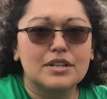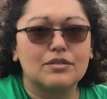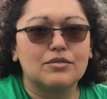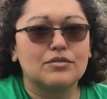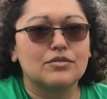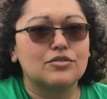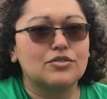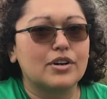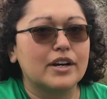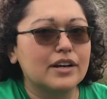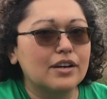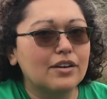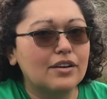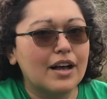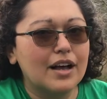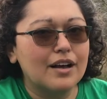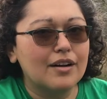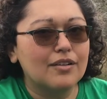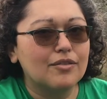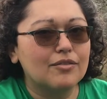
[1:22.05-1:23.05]
and trail
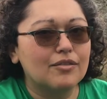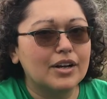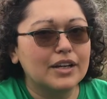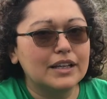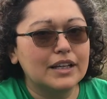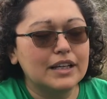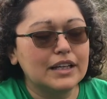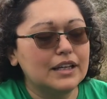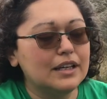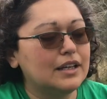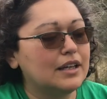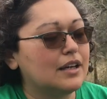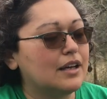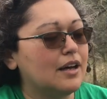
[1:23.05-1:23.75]
running.